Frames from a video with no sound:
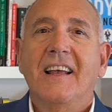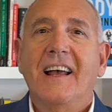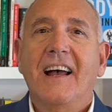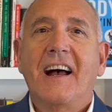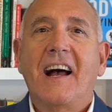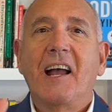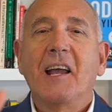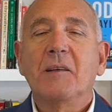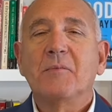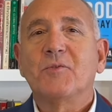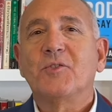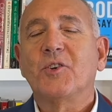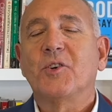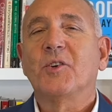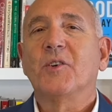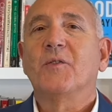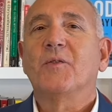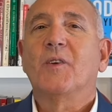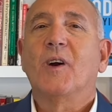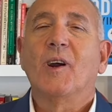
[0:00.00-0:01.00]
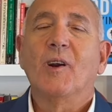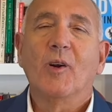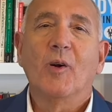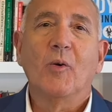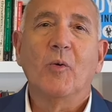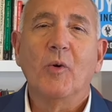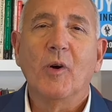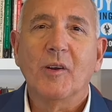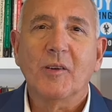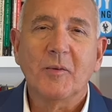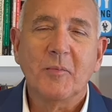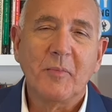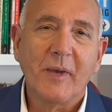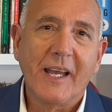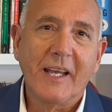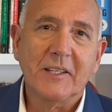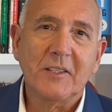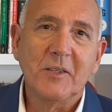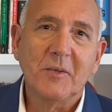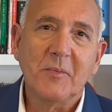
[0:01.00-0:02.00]
Hi, I'm Joe Navarro. Welcome
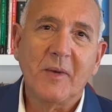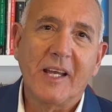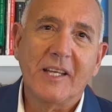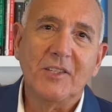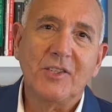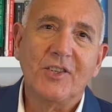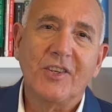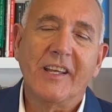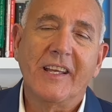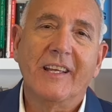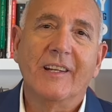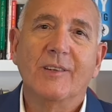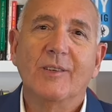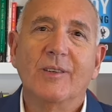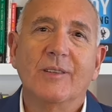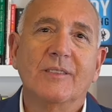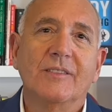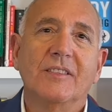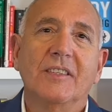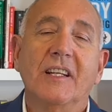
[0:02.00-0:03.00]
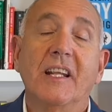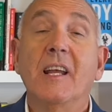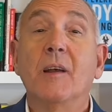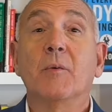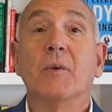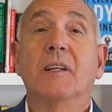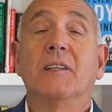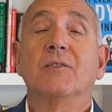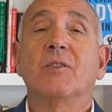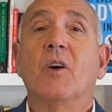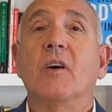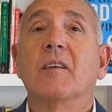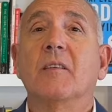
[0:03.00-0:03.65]
back to my channel. Today I want to talk